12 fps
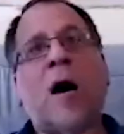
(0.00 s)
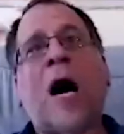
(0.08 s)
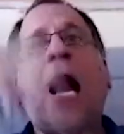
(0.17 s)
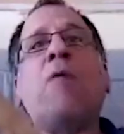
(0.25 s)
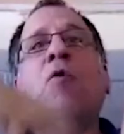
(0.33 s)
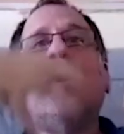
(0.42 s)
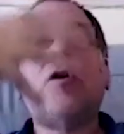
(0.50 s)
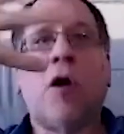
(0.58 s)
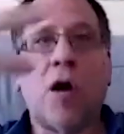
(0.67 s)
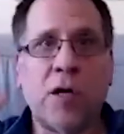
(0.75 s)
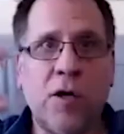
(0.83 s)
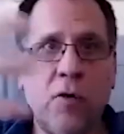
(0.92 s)
I would
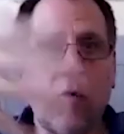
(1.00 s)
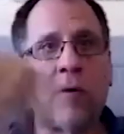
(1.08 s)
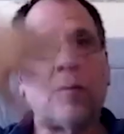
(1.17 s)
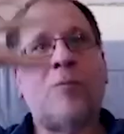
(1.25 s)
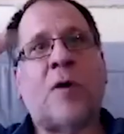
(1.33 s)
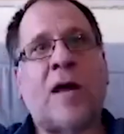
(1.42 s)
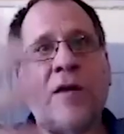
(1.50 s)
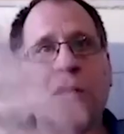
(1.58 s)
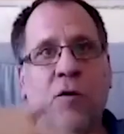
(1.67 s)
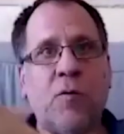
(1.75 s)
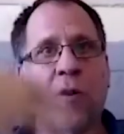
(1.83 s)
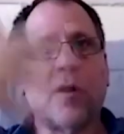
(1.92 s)
argue, or I think
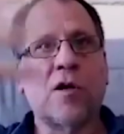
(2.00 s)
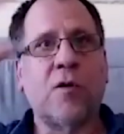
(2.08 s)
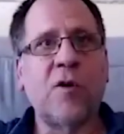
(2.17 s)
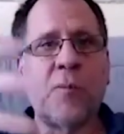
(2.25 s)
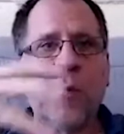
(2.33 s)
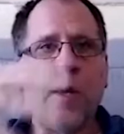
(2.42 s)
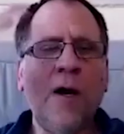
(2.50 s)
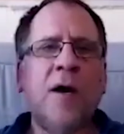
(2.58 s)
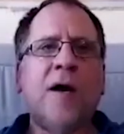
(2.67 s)
you would argue with me,